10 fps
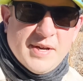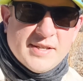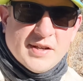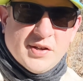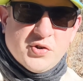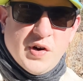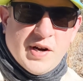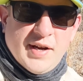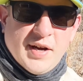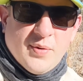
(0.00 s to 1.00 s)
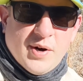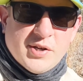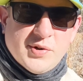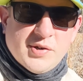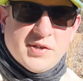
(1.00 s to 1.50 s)
Makes it a little tricky. You got to
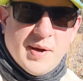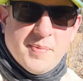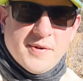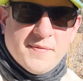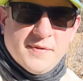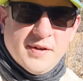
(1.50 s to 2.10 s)
watch where you're stepping.